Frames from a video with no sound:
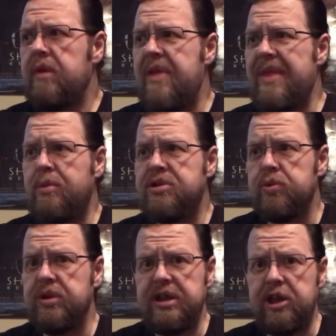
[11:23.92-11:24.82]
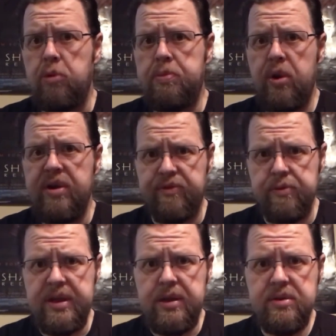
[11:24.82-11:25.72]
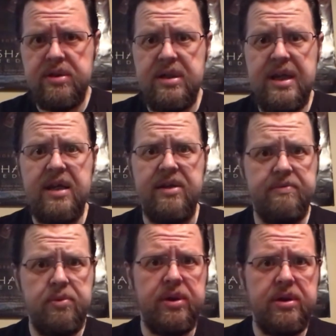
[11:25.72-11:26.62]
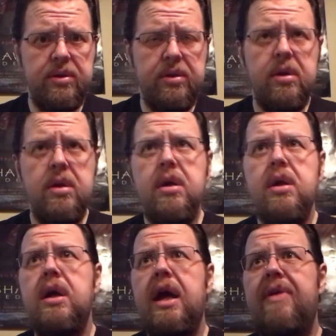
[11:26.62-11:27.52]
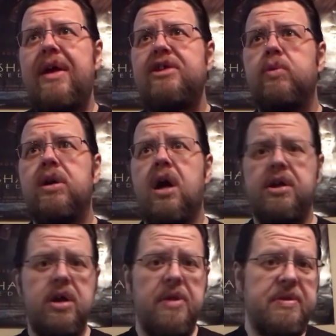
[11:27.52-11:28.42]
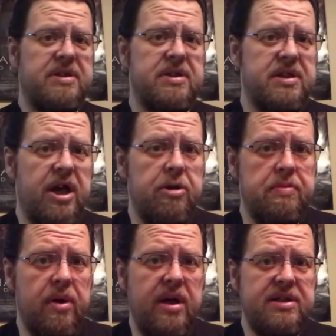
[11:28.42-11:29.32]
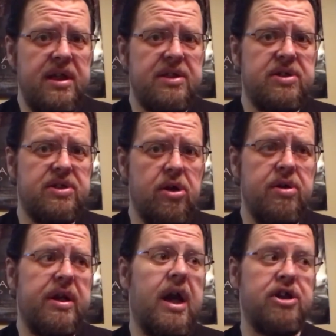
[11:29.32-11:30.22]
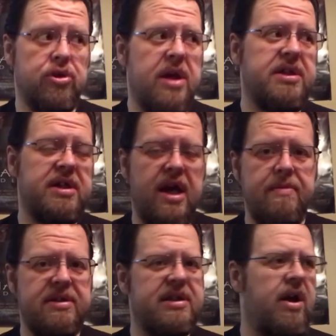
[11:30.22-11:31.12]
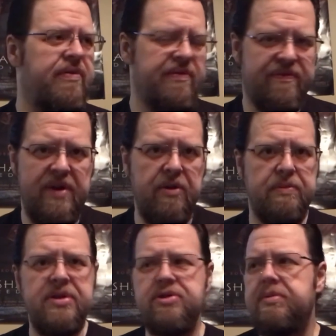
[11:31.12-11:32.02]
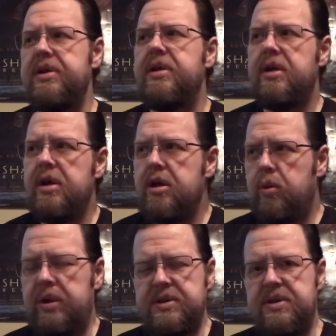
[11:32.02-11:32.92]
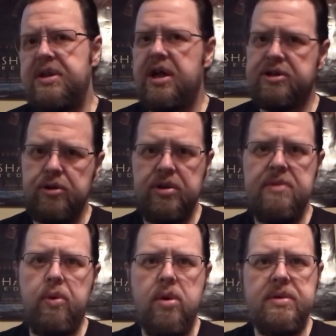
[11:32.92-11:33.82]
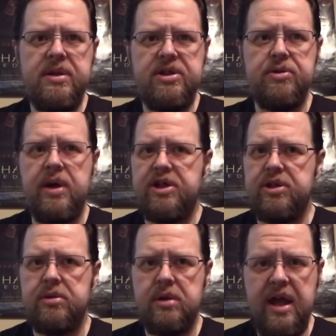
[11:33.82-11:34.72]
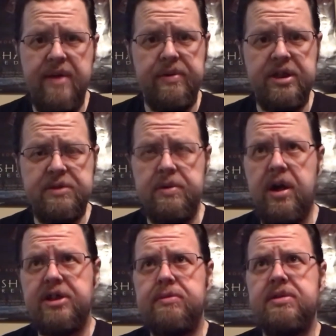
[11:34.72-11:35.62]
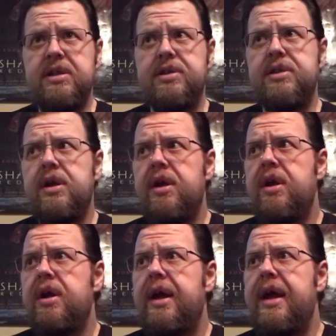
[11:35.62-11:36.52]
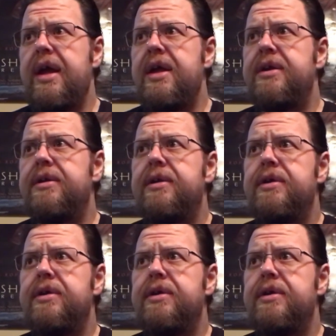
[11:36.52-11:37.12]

And that was a really low point for me. It was a negative point. And that's what kind of got this entire process starting. I tried to diet myself, failed miserably, went to the doctor, he pointed me this direction. Everything's been awesome since. And